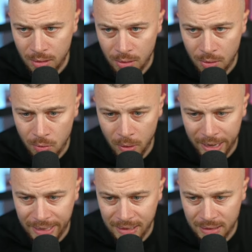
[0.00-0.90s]
Yo,
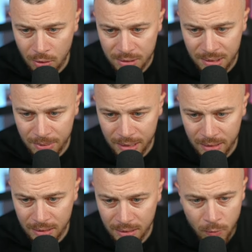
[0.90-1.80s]
wait.
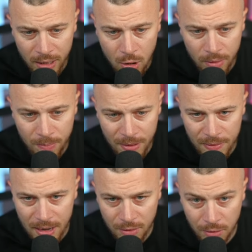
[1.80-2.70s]
Osimhen, we go with
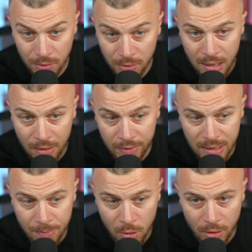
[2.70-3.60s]
Bernardo. Kevin
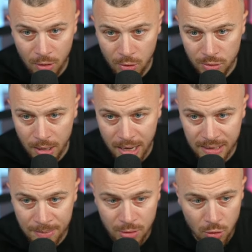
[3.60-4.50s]
De Bruyne also,
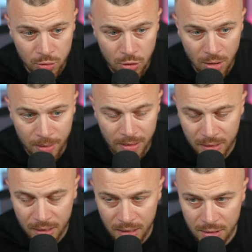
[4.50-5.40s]
guys. I'm so sorry, but
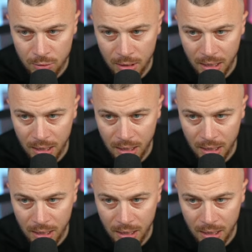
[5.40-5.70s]
he needs to